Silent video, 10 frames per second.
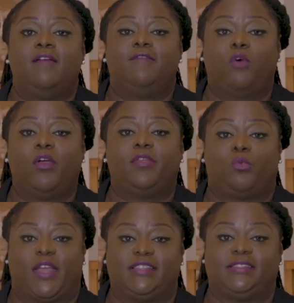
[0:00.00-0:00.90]
for the
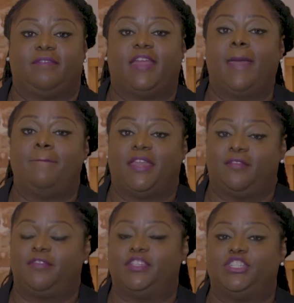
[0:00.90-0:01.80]
rest of that
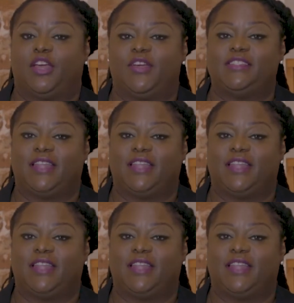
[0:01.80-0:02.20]
beneficiary's